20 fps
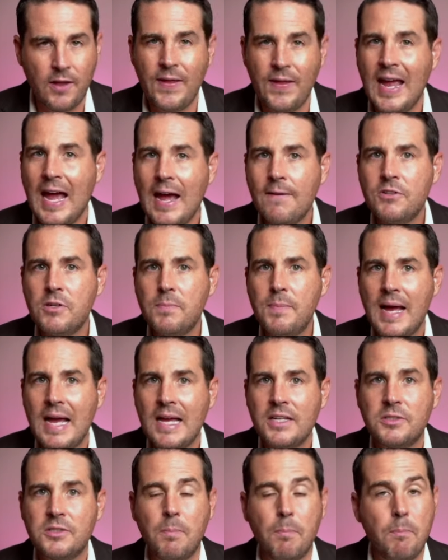and they have to
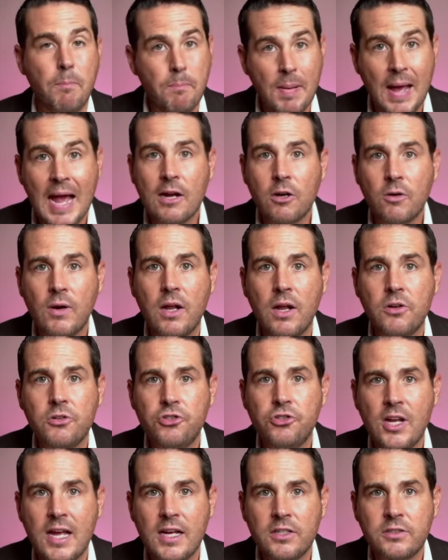pass background
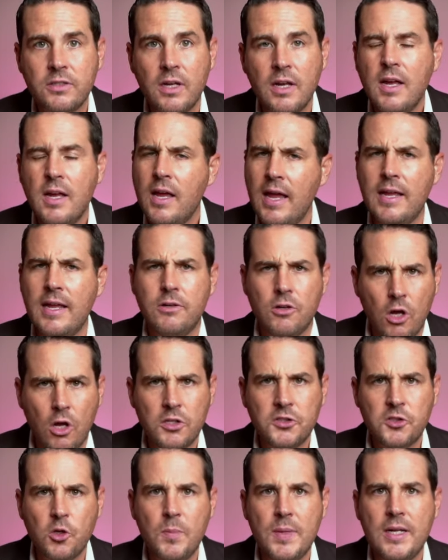checks and
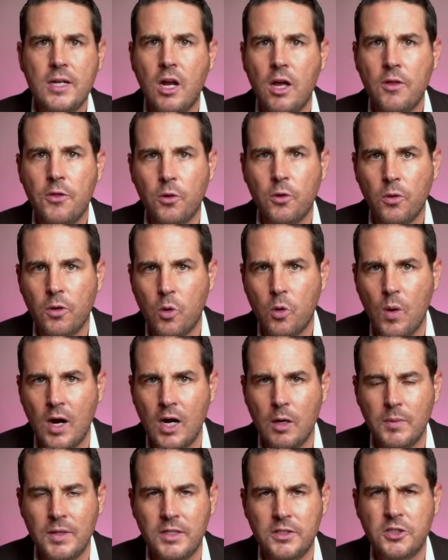also meet other
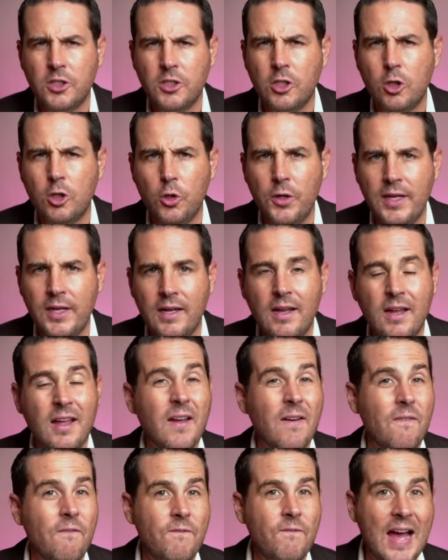requirements, including
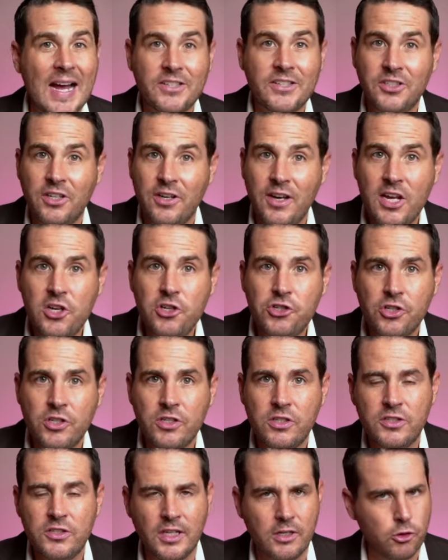
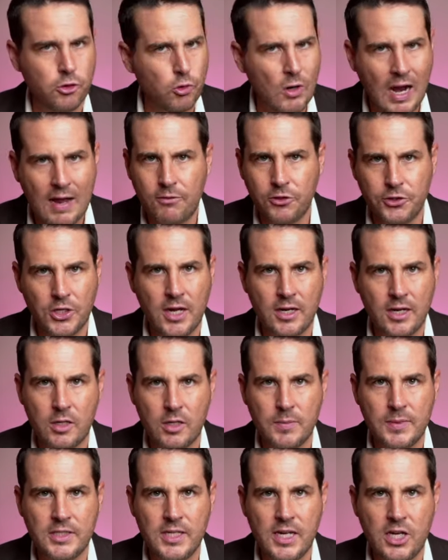vaccinations, and travel
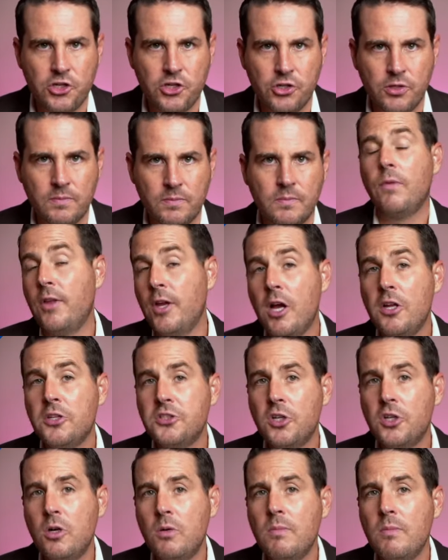documentation. They
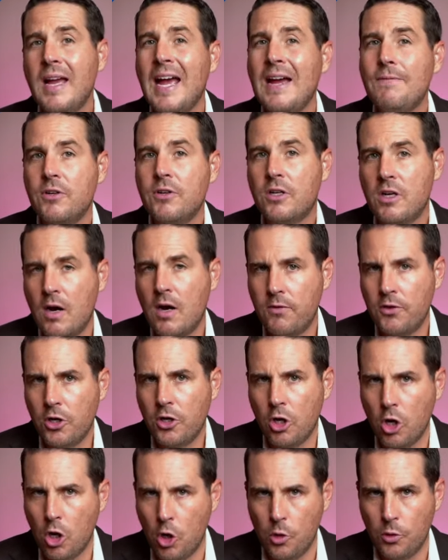also have to cover
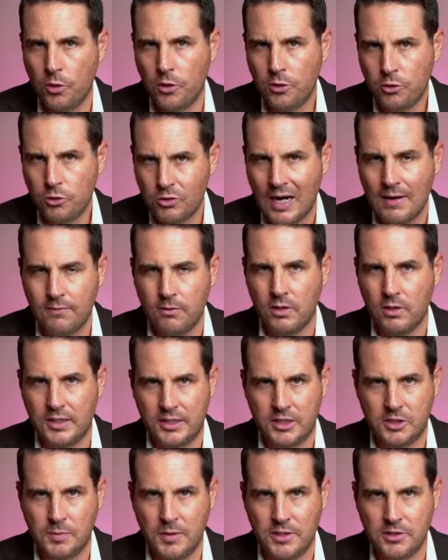their own travel
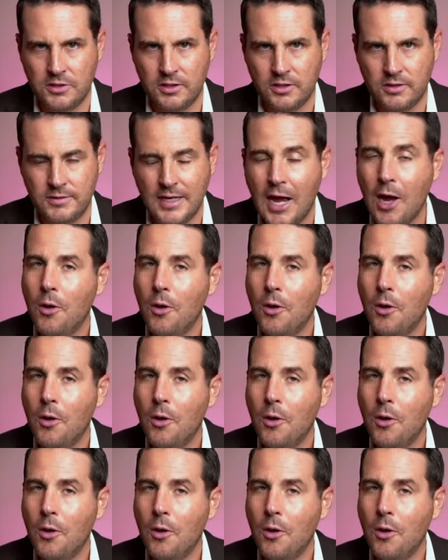expenses.